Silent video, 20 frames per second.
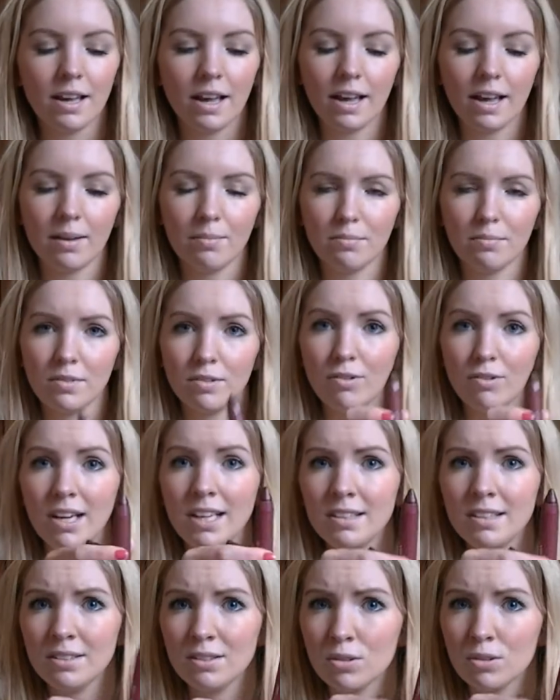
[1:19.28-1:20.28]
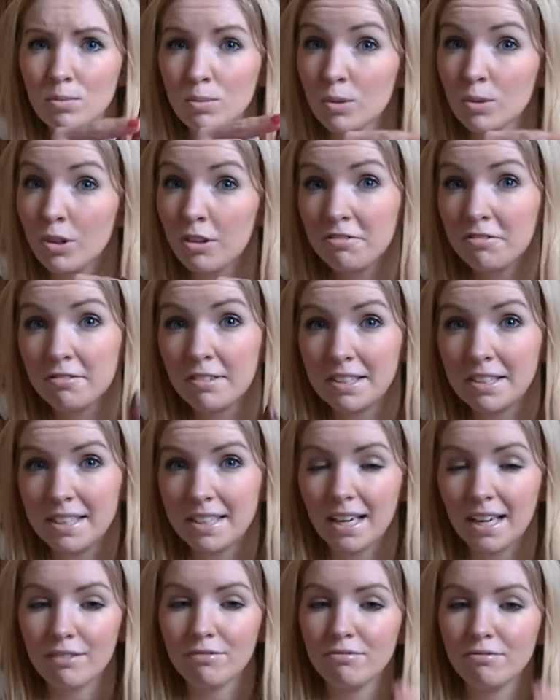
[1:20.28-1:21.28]
The writing's all worn off already, and
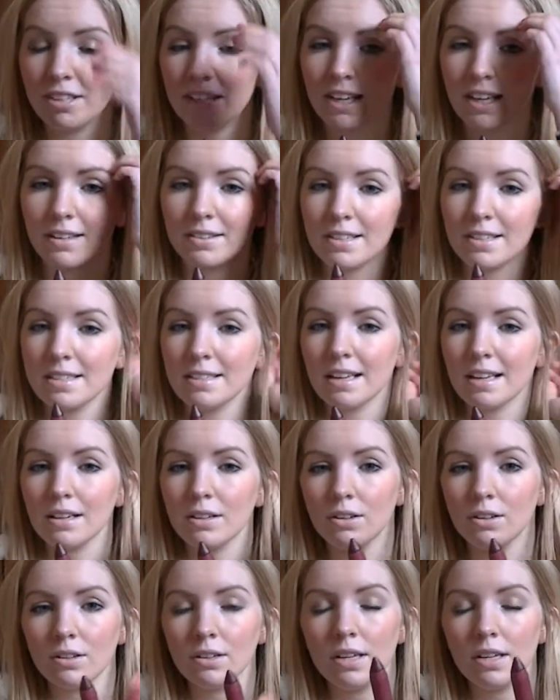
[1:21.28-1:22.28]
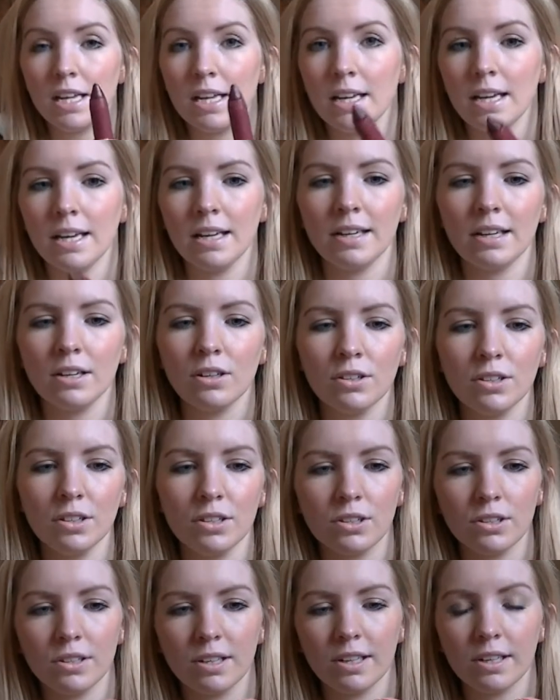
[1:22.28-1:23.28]
I haven't really had this that long. And I got the
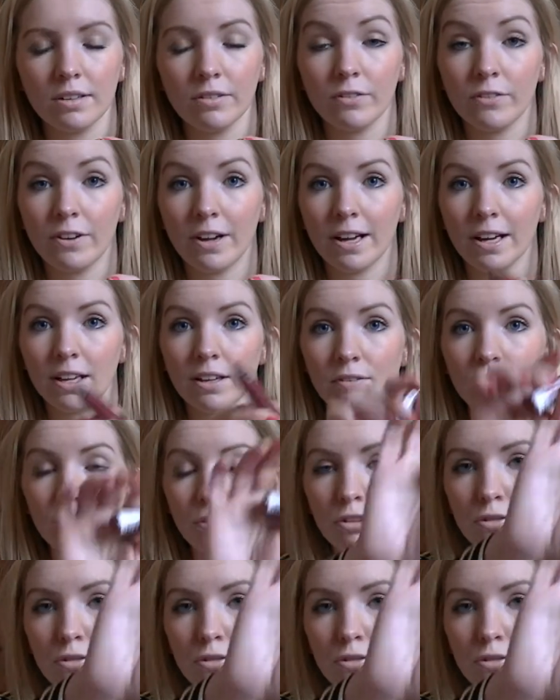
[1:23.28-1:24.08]
colour 5